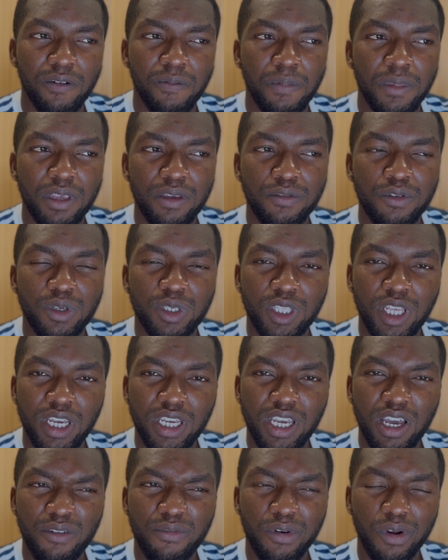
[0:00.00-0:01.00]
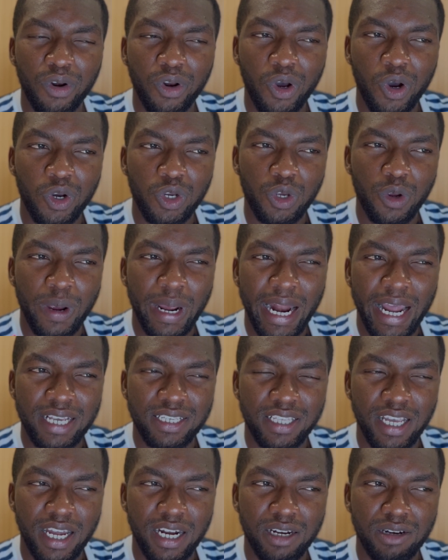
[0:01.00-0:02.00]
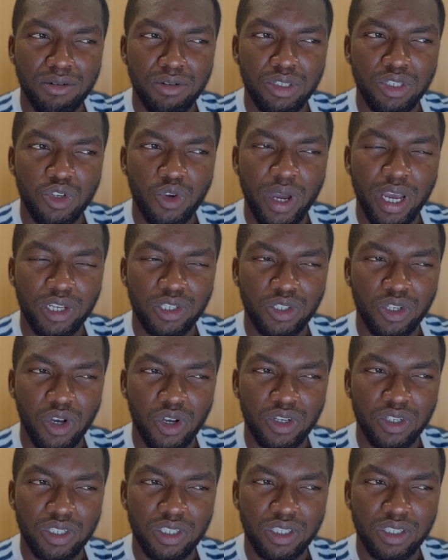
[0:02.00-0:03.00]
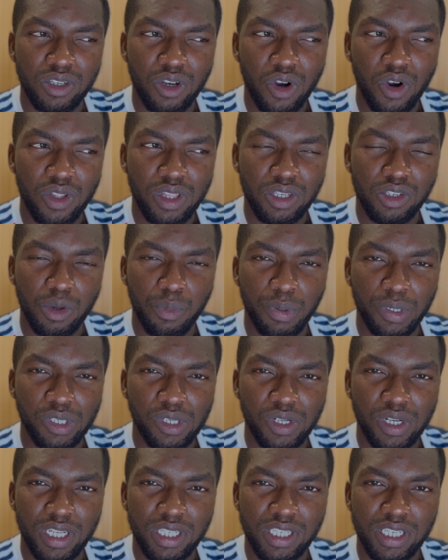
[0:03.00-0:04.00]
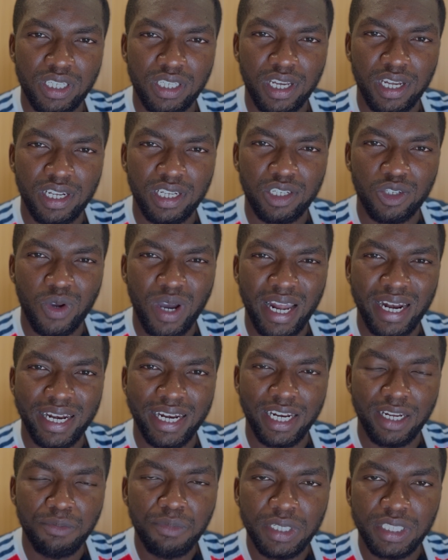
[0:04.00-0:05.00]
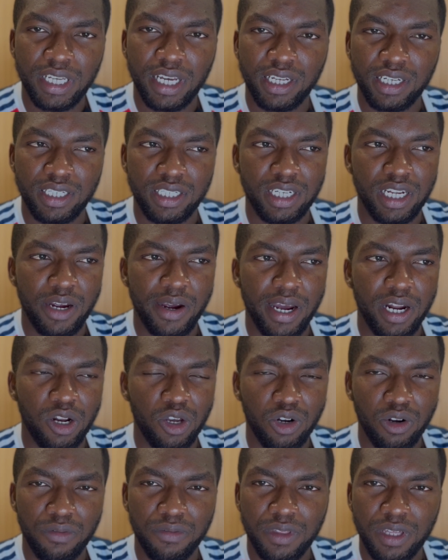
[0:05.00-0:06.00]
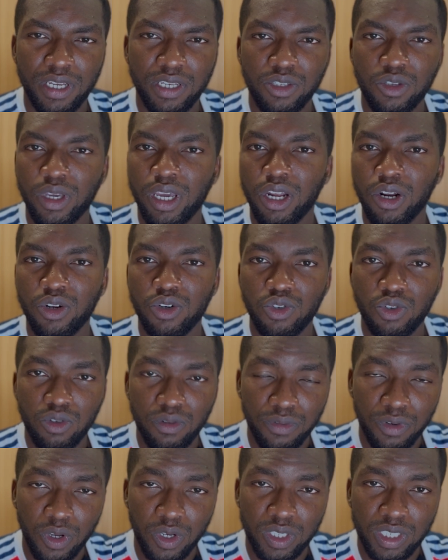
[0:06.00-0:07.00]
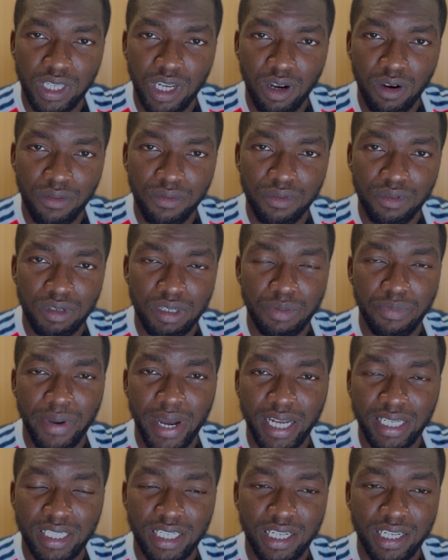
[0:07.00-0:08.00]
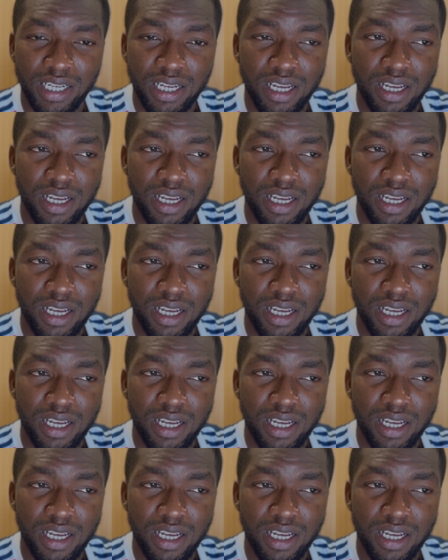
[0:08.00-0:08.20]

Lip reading: if you stay here for long, you realize that you exhaust all these opportunities and you are limited. There are a lot of things you cannot do for yourself. Imagine